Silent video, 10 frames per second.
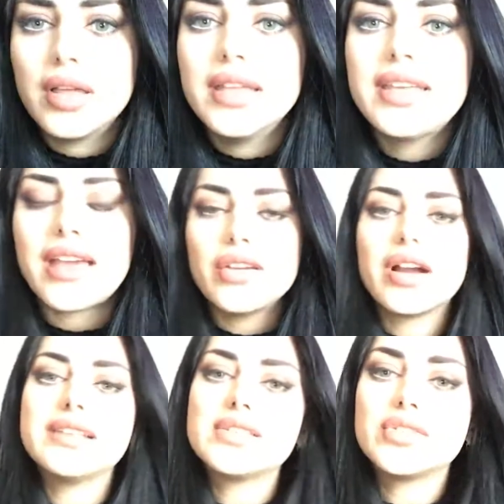Yeah, you
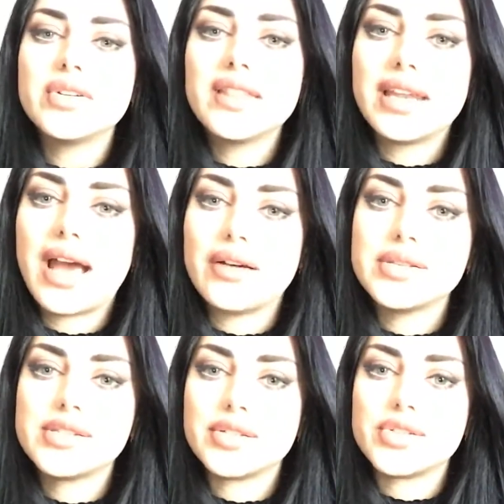guys are doing that house
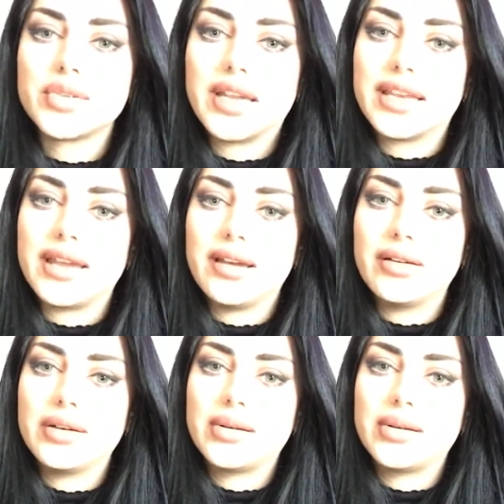search right now.